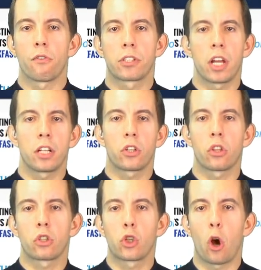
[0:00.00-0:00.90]
returned to
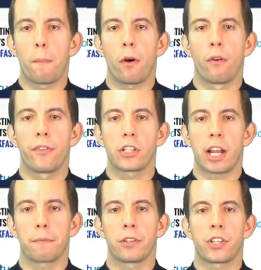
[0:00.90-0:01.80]
the top of the
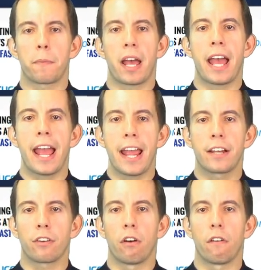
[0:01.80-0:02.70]
Championship
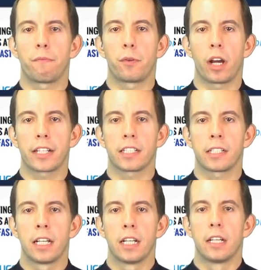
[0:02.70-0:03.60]
ahead of
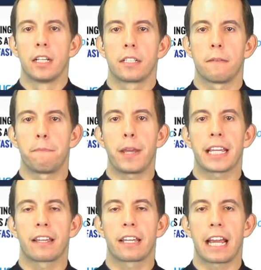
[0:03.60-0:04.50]
Brighton. some
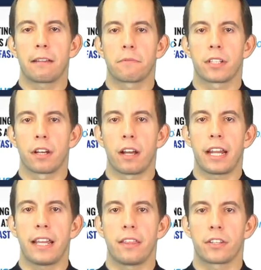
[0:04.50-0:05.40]
big games tonight
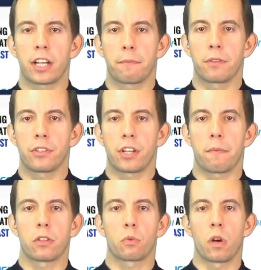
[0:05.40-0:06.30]
in the Championship
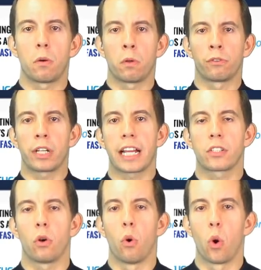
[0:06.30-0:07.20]
as well. We'll react
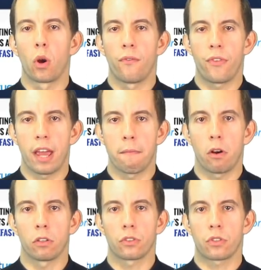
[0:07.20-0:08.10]
to all of them
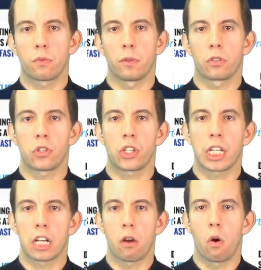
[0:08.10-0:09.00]
on
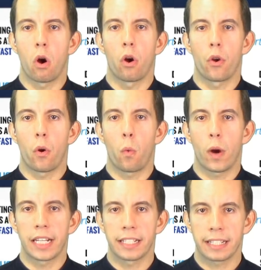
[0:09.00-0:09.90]
Sportuccino on
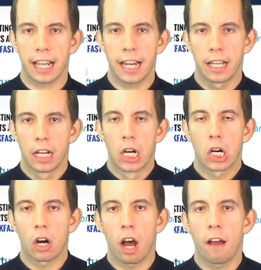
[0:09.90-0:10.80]
Wednesday.
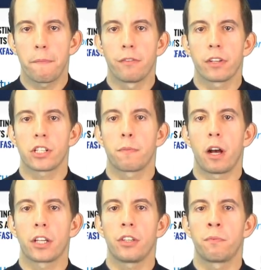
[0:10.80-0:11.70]
All right, I've been Richard
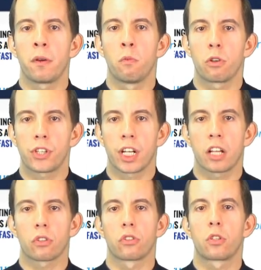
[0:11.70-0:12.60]
Parr. You've been watching
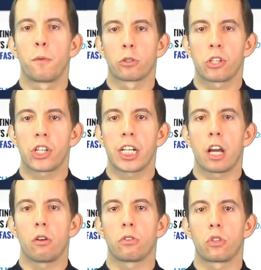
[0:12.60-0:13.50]
us on
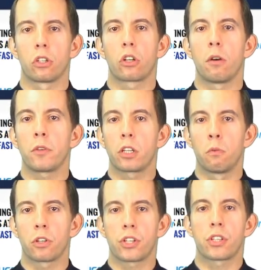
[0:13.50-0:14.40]
Sportuccino.com. You can
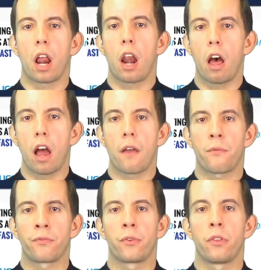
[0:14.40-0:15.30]
watch us live
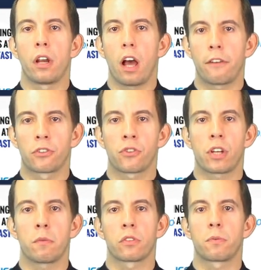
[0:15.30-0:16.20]
through the live
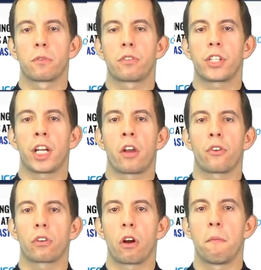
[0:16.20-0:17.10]
stream on
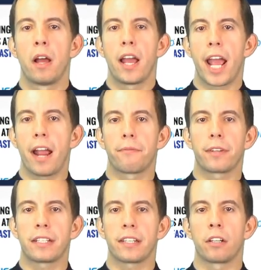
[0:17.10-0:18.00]
Sportuccino.com
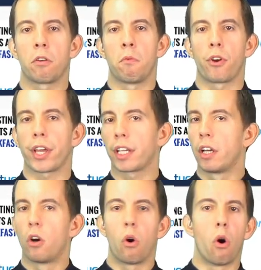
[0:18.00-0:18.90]
every single morning,
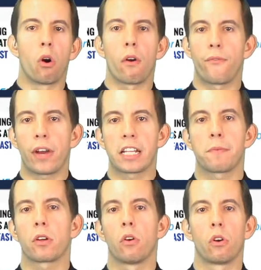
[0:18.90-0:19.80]
or on
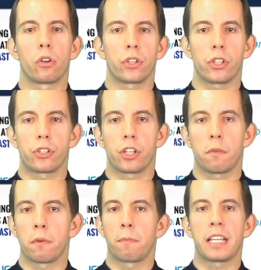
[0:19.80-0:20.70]
Facebook or on
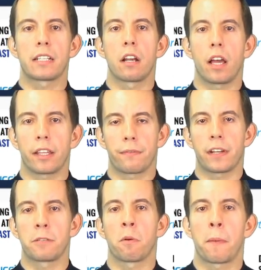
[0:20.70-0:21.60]
YouTube. And please like the
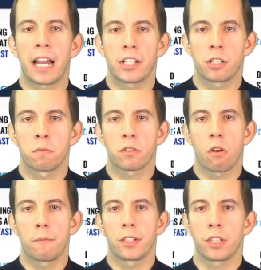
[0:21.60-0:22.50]
Facebook page,
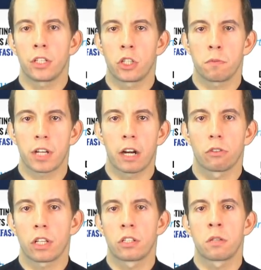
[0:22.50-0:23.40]
subscribe to the YouTube channel.
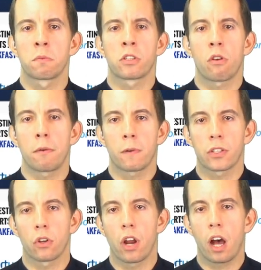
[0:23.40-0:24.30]
Also subscribe to
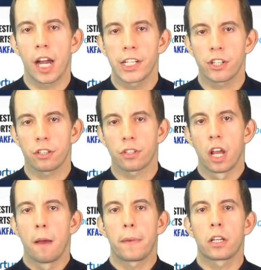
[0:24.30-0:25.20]
us on iTunes,
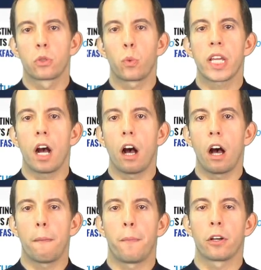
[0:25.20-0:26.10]
because we
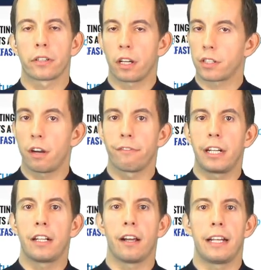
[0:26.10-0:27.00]
are a podcast. I
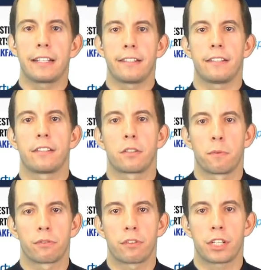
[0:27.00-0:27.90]
really like listening to
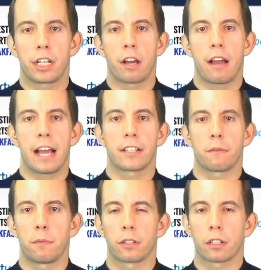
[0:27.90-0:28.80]
Sportuccino as a
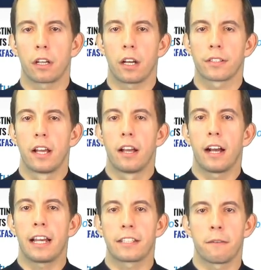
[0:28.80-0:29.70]
podcast.
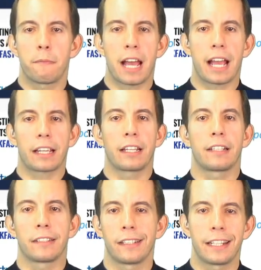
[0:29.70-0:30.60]
I listen back
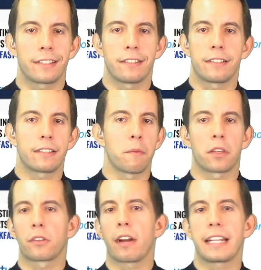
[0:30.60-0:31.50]
and listen to some of
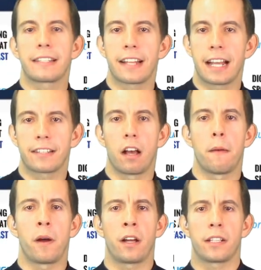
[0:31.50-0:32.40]
the great stats that I
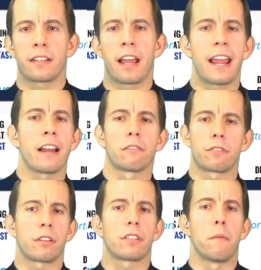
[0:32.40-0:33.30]
might say, and
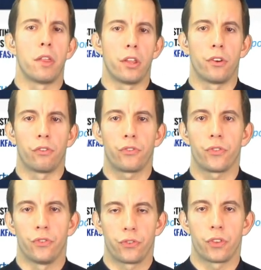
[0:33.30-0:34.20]
also some of the
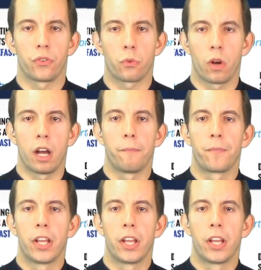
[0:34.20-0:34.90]
nonsense as well.